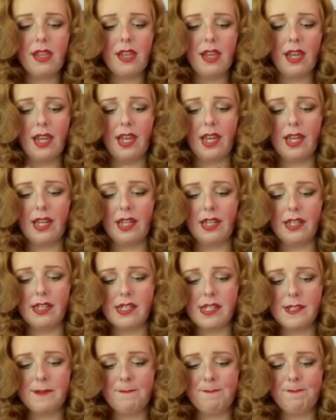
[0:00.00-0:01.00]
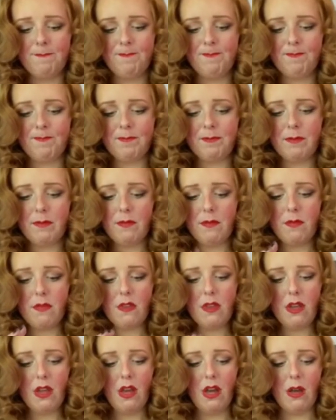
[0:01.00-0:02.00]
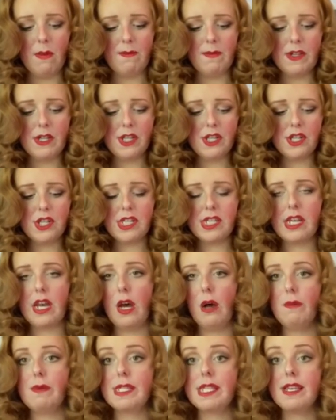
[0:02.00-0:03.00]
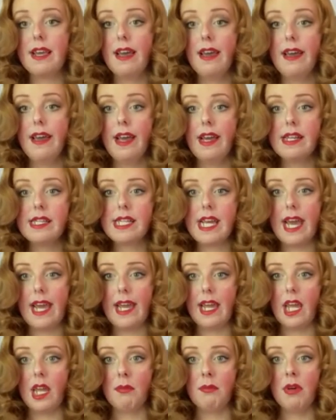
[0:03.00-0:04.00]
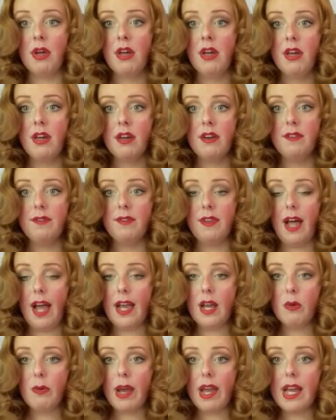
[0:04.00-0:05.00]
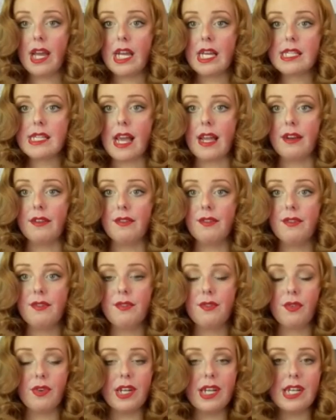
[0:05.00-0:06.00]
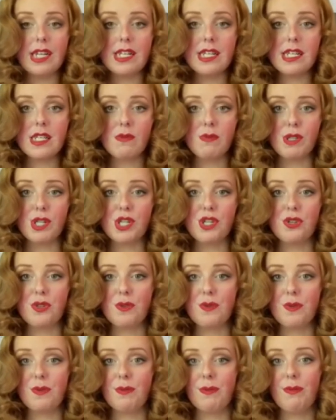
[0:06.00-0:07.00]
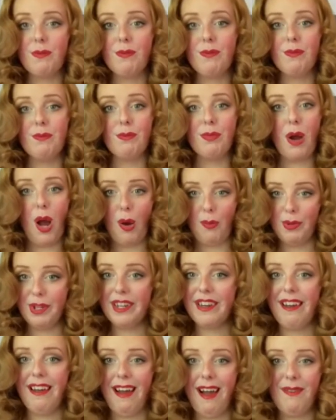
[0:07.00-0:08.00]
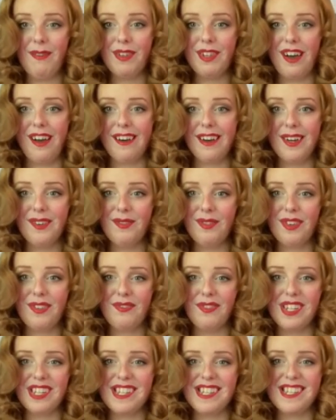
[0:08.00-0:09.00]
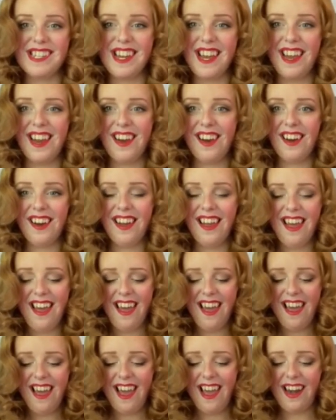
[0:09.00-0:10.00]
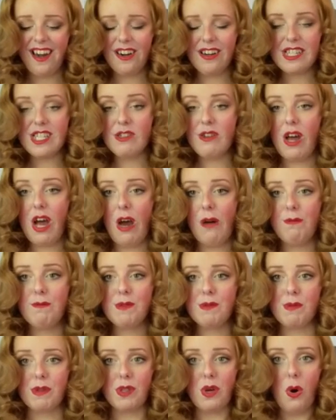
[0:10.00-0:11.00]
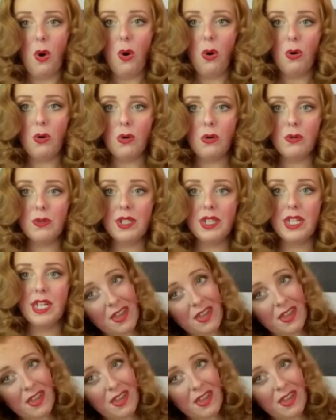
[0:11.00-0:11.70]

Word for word: And um, this just helps tame flyaways and frizz, which are probably gonna have a lot of with vintage hair. And it also helps with hold.